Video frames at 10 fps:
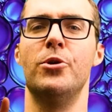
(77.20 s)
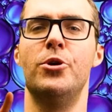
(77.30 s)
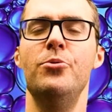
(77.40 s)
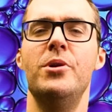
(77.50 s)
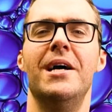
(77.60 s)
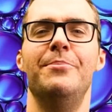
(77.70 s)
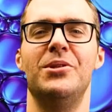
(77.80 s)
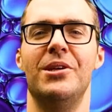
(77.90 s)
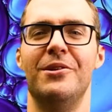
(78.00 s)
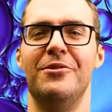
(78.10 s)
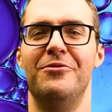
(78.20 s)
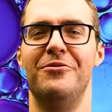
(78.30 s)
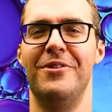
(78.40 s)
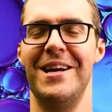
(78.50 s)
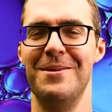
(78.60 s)
there are two types of
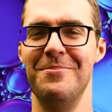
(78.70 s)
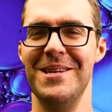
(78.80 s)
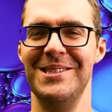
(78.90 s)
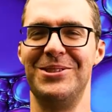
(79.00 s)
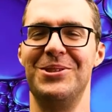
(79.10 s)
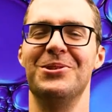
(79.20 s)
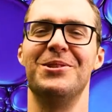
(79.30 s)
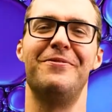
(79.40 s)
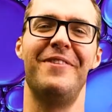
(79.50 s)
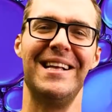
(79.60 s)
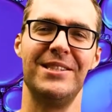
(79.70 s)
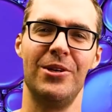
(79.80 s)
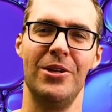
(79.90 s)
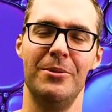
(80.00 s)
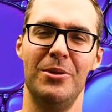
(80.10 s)
vitamins. There's
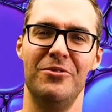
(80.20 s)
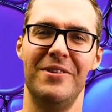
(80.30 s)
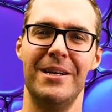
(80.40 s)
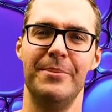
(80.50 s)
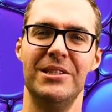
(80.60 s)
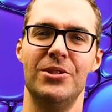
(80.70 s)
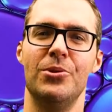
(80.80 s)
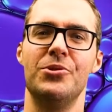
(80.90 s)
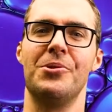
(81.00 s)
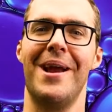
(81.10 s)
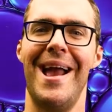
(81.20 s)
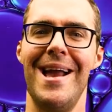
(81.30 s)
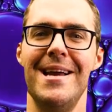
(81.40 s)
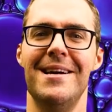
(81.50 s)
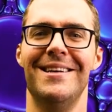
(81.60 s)
fat-soluble vitamins. Those are
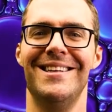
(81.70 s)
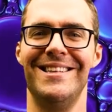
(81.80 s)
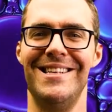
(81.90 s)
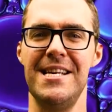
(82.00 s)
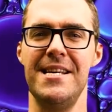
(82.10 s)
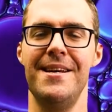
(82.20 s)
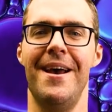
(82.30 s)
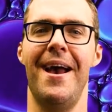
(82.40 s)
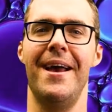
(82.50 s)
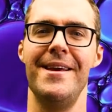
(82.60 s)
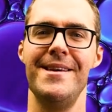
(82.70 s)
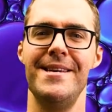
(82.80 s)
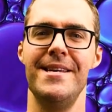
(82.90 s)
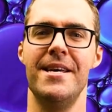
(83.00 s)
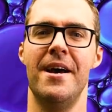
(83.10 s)
A, D,
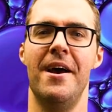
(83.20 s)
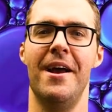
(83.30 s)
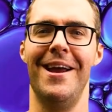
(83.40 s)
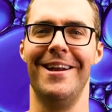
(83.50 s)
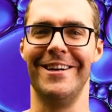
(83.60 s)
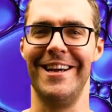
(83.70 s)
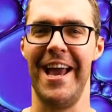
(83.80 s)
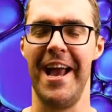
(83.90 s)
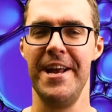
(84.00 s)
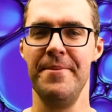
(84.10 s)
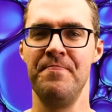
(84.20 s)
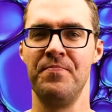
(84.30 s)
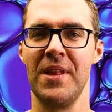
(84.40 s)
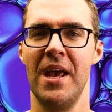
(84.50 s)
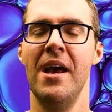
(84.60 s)
E, and K.
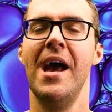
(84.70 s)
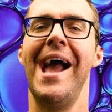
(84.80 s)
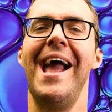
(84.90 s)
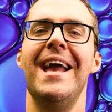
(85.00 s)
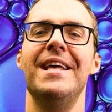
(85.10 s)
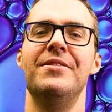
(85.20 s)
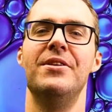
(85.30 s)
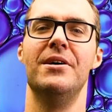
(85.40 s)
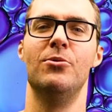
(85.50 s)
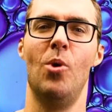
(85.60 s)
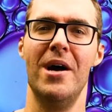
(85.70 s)
And the